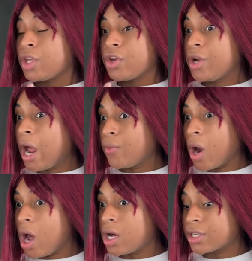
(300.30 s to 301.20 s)
You're not
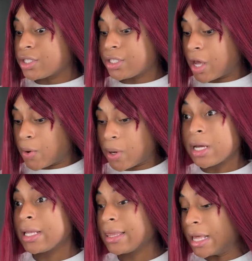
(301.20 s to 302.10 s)
wrong,
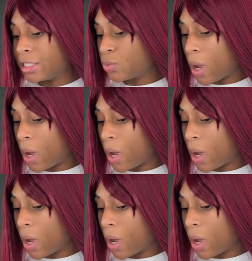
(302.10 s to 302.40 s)
so that's